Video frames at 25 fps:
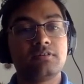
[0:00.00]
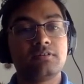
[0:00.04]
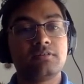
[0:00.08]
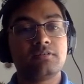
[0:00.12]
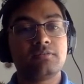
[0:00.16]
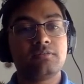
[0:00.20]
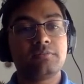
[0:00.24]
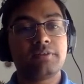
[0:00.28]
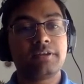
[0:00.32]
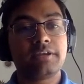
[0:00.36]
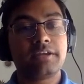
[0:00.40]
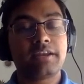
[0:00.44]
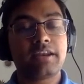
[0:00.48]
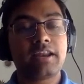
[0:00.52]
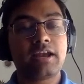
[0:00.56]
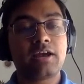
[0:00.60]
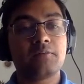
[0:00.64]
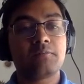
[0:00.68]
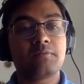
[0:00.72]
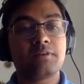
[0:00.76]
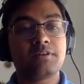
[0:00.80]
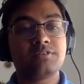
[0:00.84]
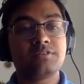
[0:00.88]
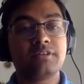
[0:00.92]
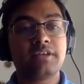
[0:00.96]
We can now
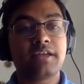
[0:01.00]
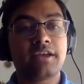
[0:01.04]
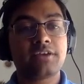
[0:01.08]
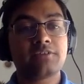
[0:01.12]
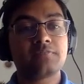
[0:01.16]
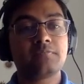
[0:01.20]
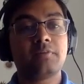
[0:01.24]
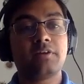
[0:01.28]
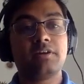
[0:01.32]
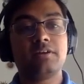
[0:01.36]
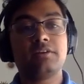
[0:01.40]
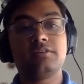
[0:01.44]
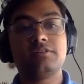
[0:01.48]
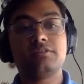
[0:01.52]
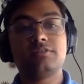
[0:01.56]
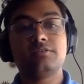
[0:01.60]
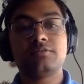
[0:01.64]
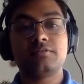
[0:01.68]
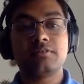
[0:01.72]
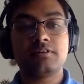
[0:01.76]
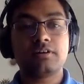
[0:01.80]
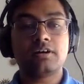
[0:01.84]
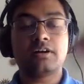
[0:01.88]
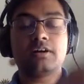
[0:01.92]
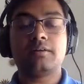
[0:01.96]
press the X button to
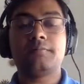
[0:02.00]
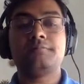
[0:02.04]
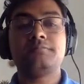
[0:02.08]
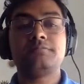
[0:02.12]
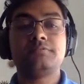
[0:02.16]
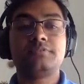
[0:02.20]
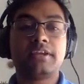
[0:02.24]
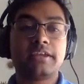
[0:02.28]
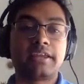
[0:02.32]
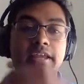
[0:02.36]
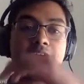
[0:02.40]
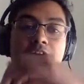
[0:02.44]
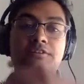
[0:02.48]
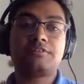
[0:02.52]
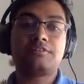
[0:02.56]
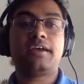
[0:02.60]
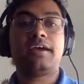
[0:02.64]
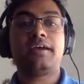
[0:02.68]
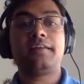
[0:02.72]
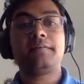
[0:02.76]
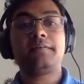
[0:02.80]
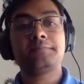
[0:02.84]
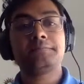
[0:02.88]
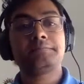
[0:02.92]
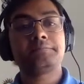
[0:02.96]
take out
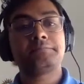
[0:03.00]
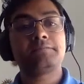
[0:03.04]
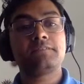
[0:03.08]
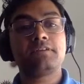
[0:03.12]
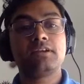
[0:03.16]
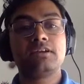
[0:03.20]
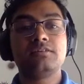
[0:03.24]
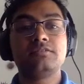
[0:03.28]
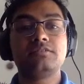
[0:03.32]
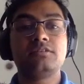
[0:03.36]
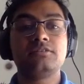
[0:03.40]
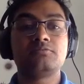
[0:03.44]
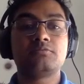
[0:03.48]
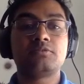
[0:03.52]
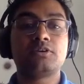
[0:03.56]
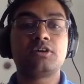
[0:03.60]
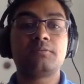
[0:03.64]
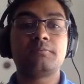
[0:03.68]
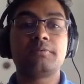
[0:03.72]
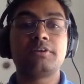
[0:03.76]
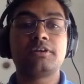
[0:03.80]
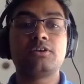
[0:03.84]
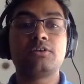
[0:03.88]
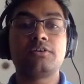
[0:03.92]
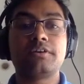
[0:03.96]
that, since we're going
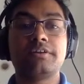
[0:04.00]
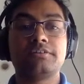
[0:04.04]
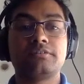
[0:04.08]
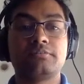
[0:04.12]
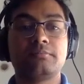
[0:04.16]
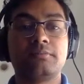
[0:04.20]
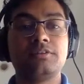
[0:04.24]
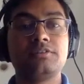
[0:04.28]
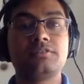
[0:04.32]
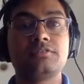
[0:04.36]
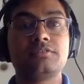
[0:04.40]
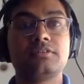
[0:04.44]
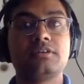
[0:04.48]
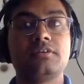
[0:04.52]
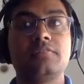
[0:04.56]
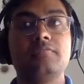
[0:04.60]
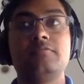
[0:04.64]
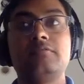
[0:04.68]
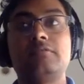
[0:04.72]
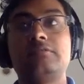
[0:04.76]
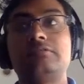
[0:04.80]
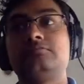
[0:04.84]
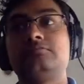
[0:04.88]
to be coding some other stuff.